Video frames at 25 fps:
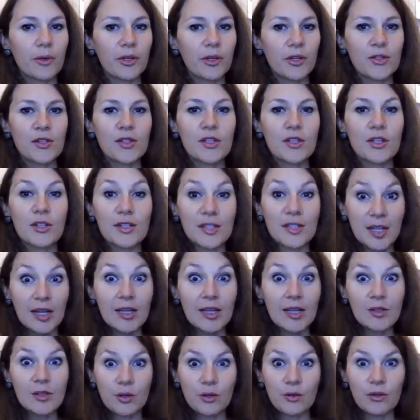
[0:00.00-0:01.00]
because the
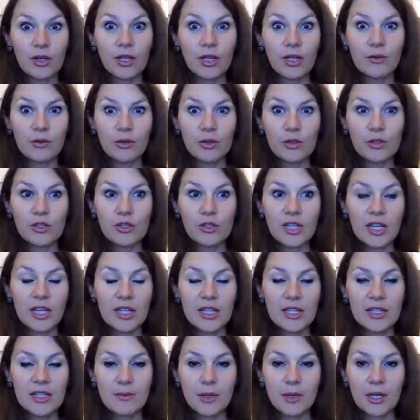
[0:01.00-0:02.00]
title, right, for
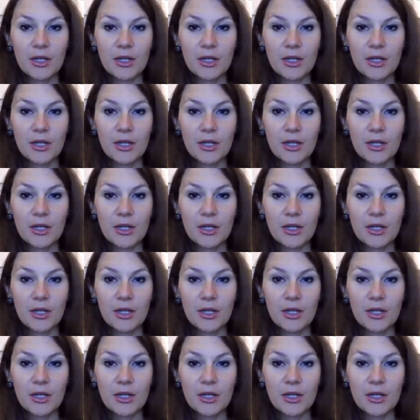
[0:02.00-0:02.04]
today is